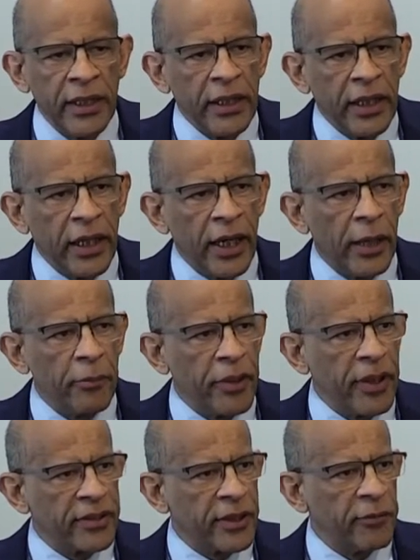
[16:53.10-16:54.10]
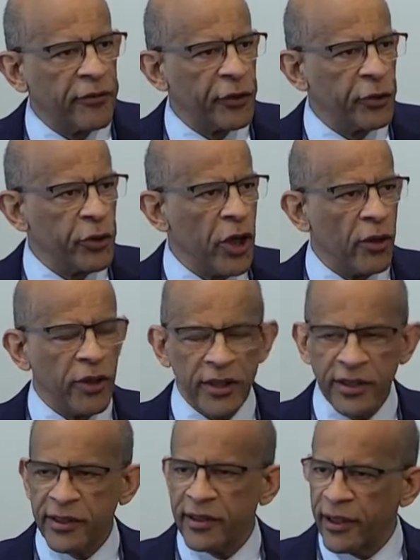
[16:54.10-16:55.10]
Some of you know
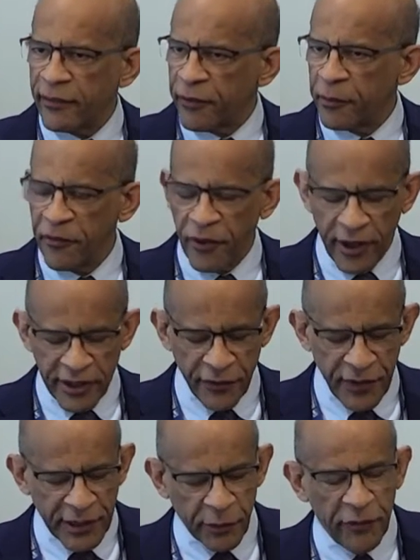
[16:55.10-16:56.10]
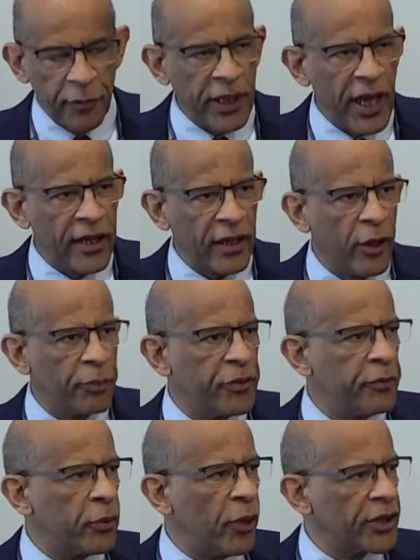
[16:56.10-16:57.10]
us from the various events that we've been at. I hope you've
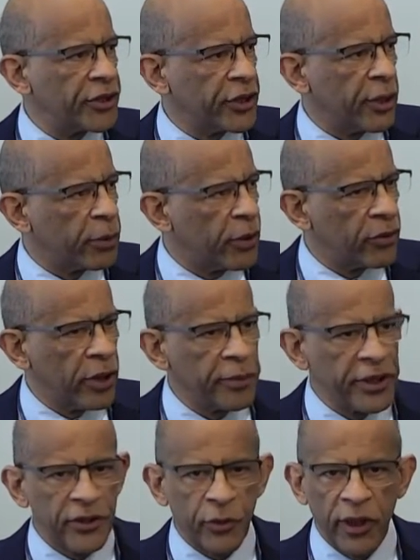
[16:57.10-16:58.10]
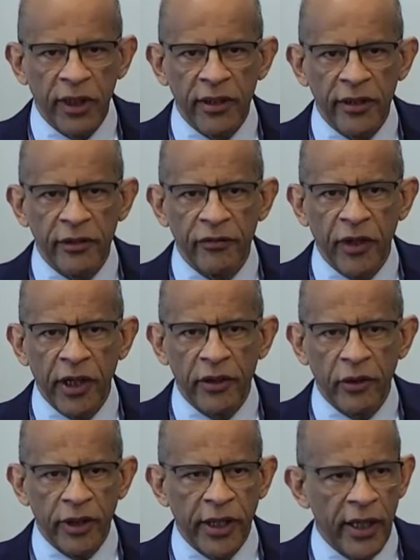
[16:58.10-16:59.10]
been watching our programming as well that you'll find
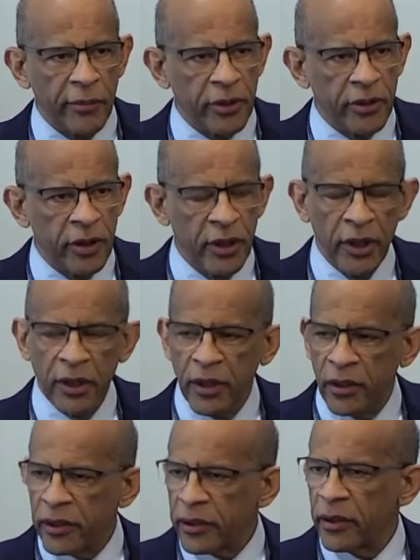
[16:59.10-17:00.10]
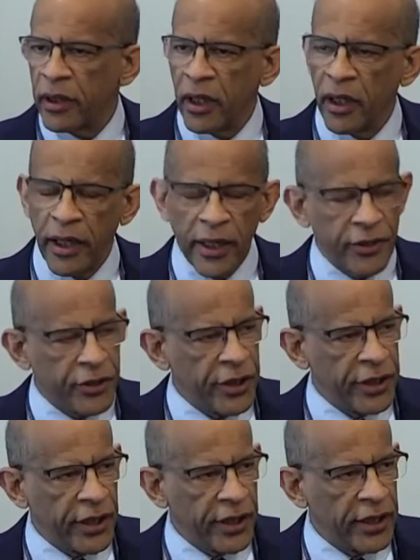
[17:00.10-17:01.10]
on cable, on HD
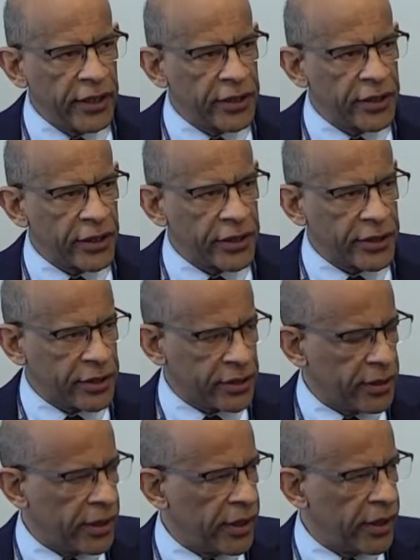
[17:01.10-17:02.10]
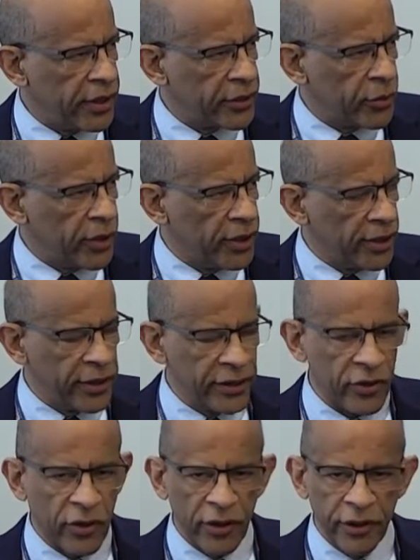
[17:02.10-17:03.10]
1086, as well as
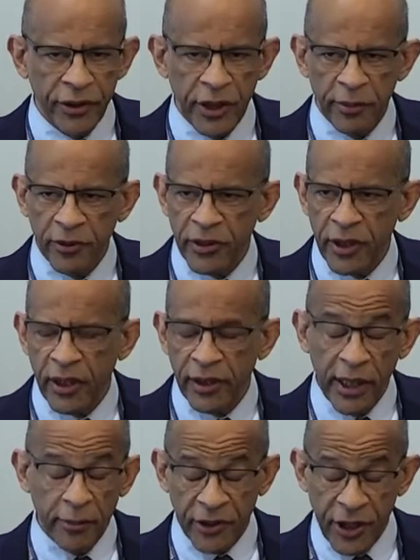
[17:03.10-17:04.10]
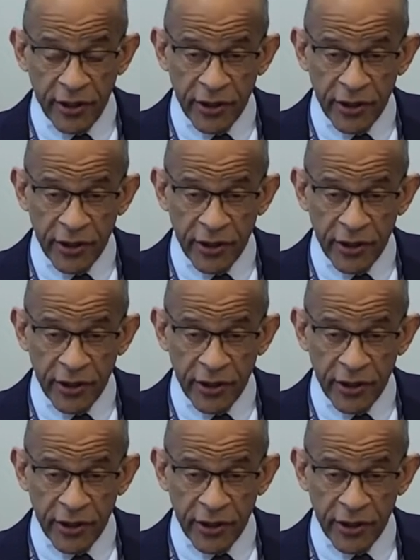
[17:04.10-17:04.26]
on cable channels